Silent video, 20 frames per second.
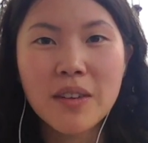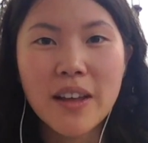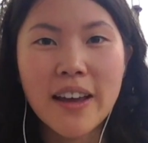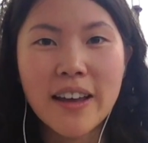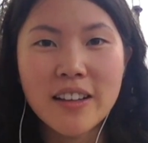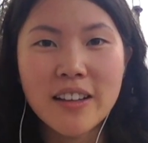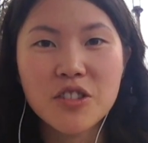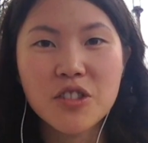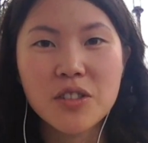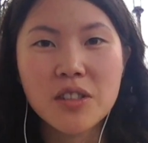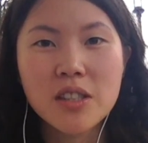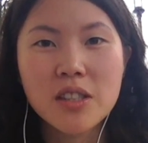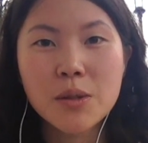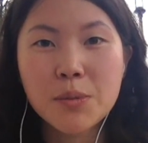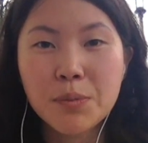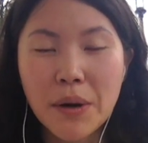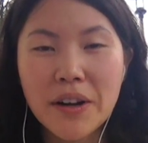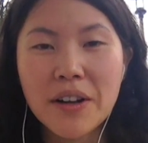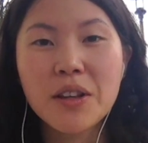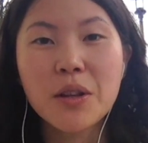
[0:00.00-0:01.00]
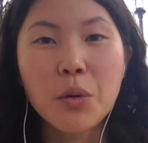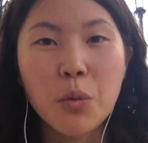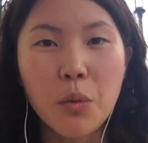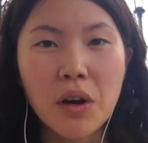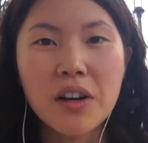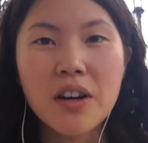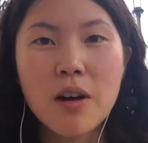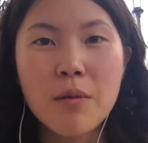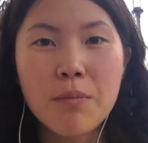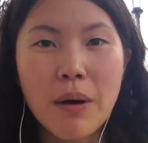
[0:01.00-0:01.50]
and just spreading the
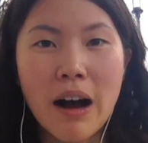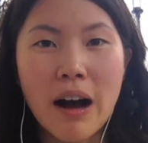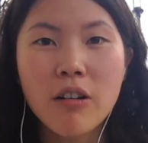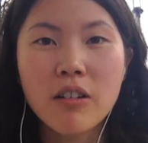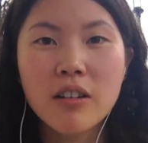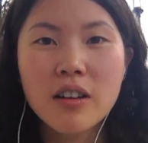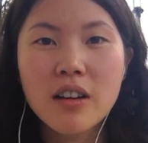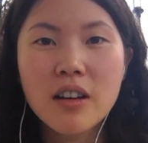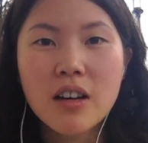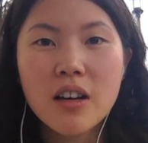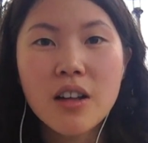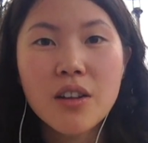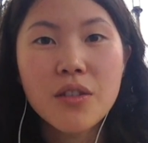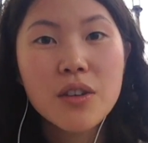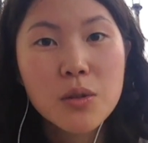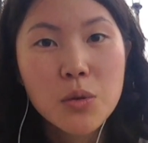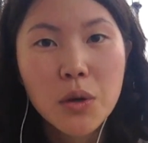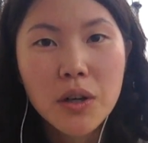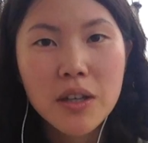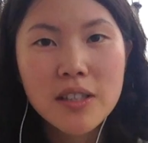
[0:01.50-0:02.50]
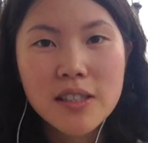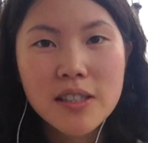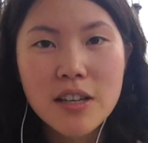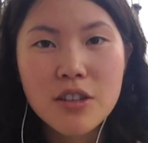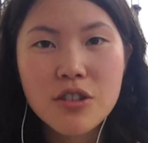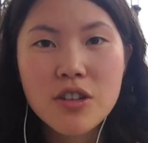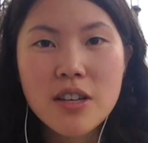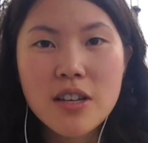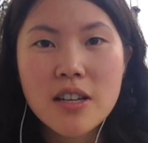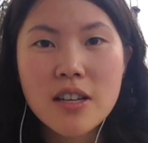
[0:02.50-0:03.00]
word about this
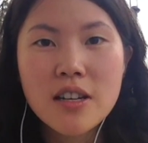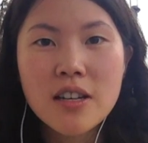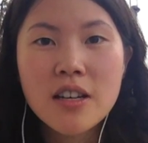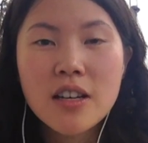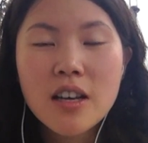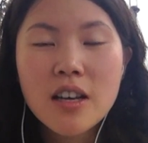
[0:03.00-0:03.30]
organization